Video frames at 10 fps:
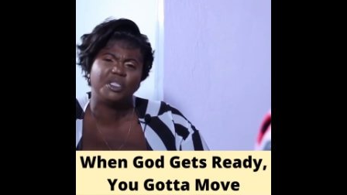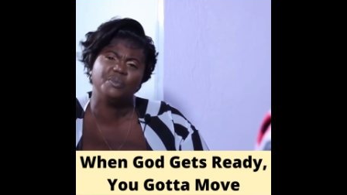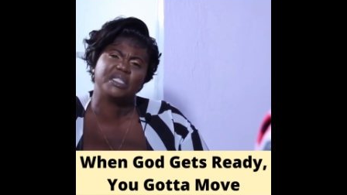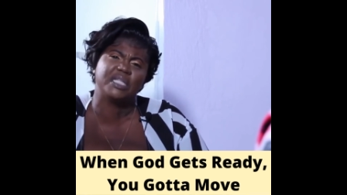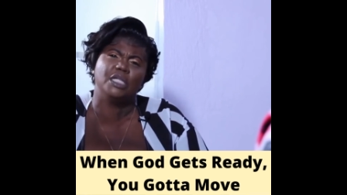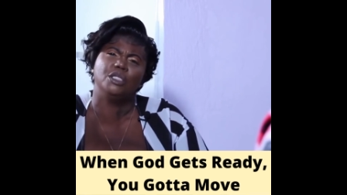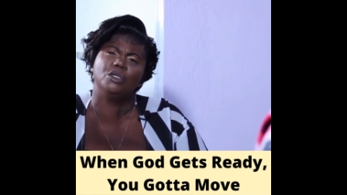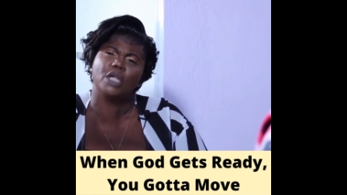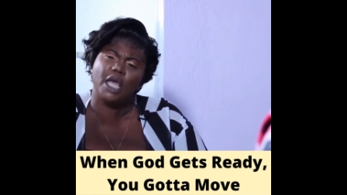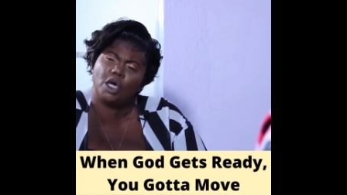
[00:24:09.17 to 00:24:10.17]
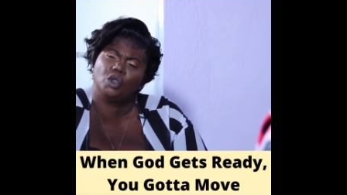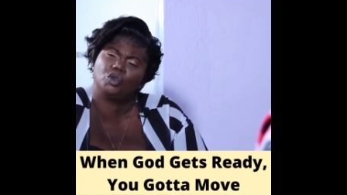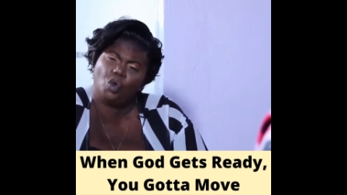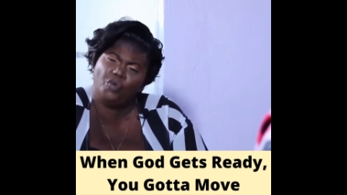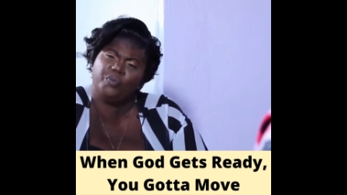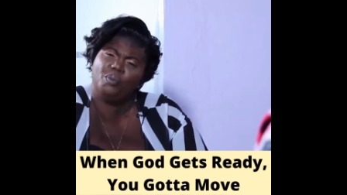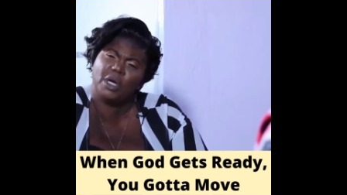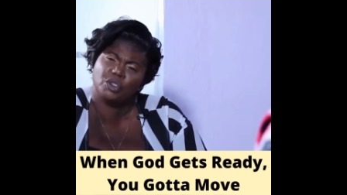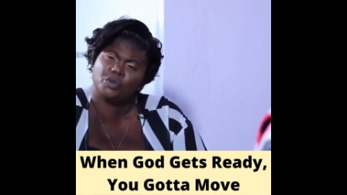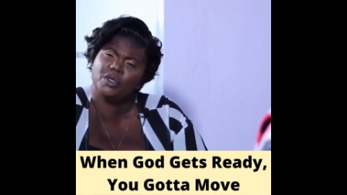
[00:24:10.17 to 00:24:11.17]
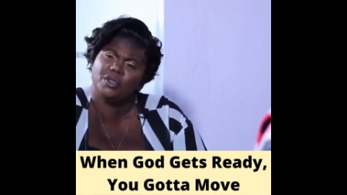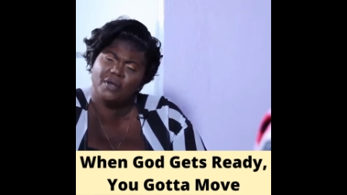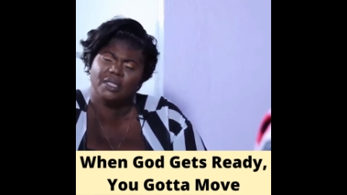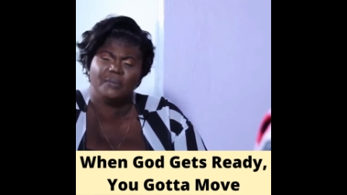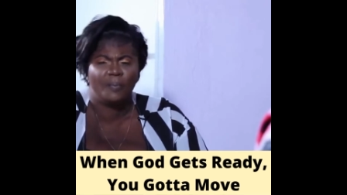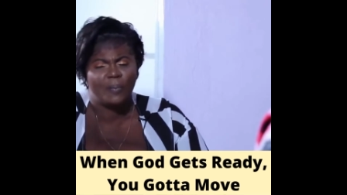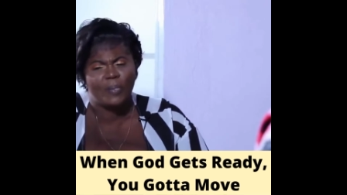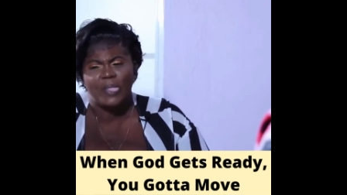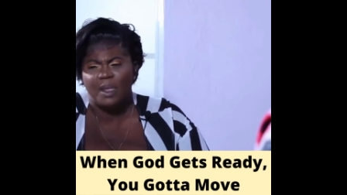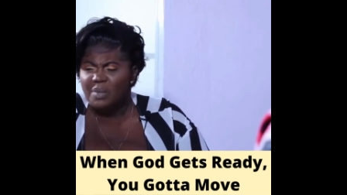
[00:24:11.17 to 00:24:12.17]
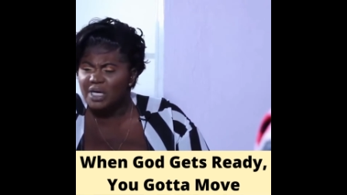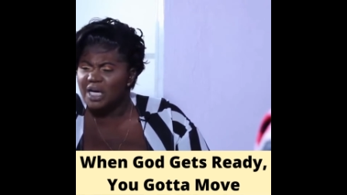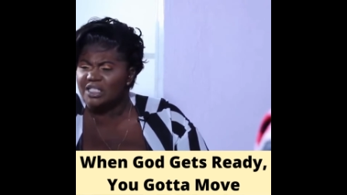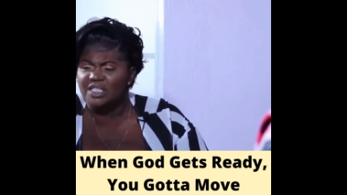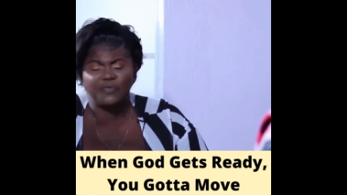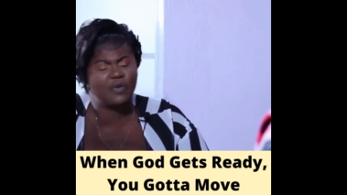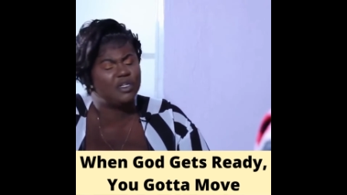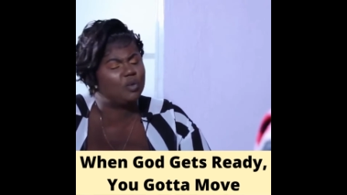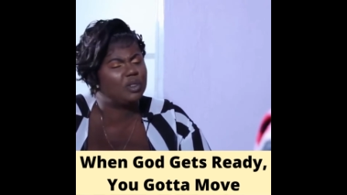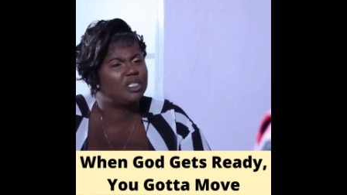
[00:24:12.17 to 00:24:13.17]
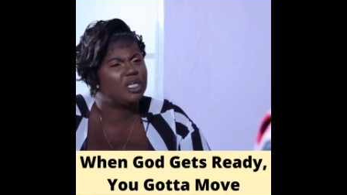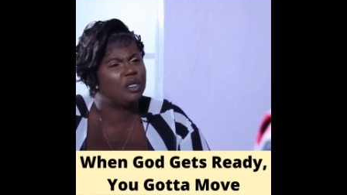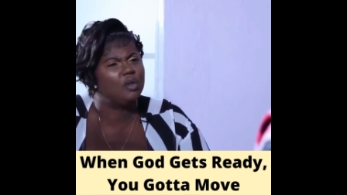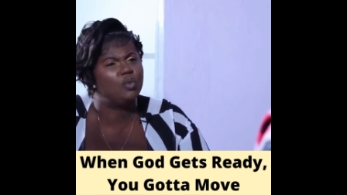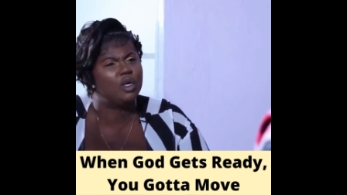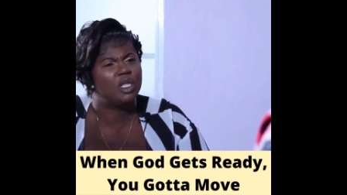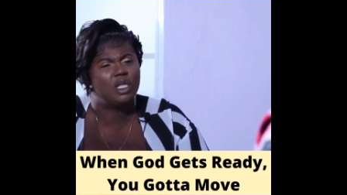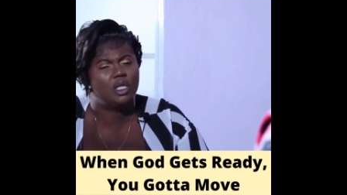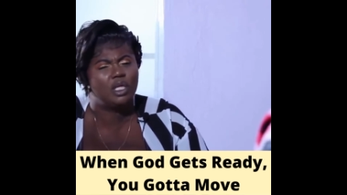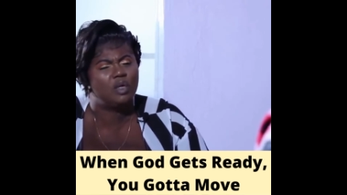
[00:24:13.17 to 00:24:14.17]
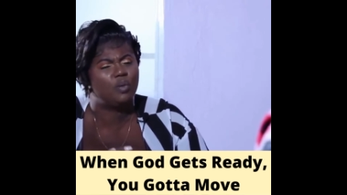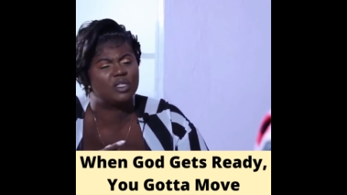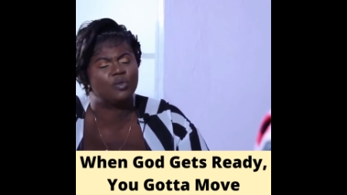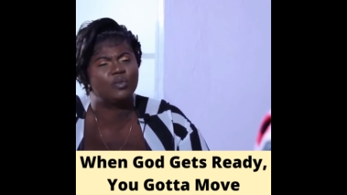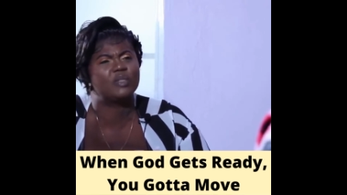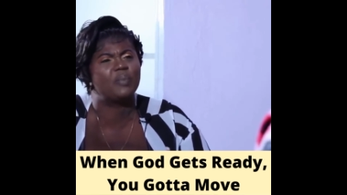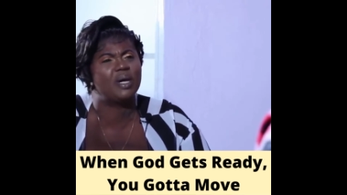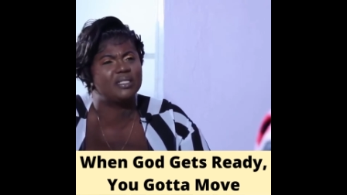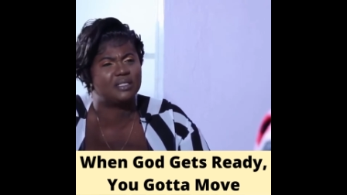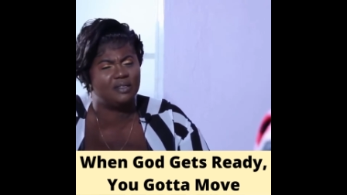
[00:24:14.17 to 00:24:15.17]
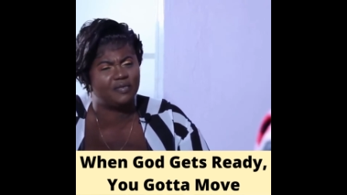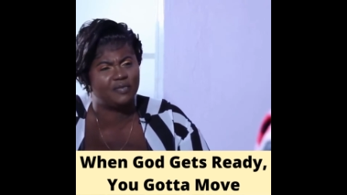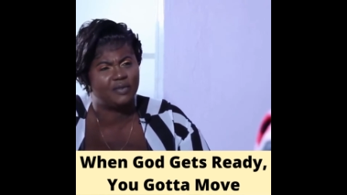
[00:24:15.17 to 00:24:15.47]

But him stand there like a tough macho, you know, and because his friends was there, he wasn't responsive.